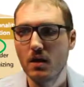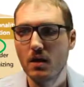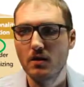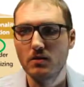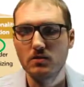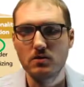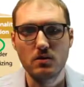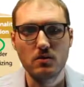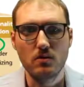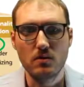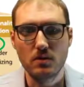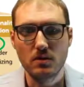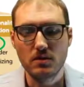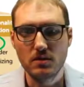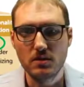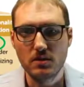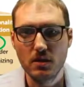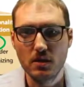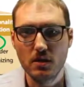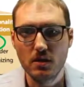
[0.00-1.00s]
So you can
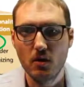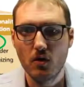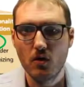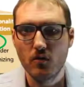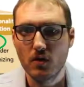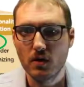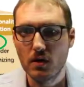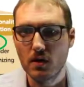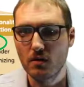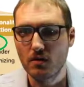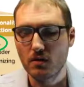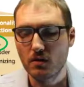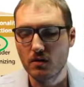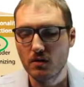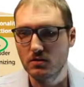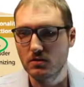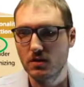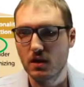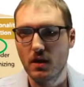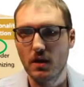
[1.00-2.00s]
see over here
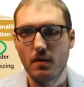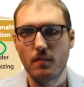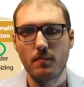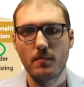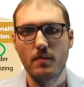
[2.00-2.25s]
there's a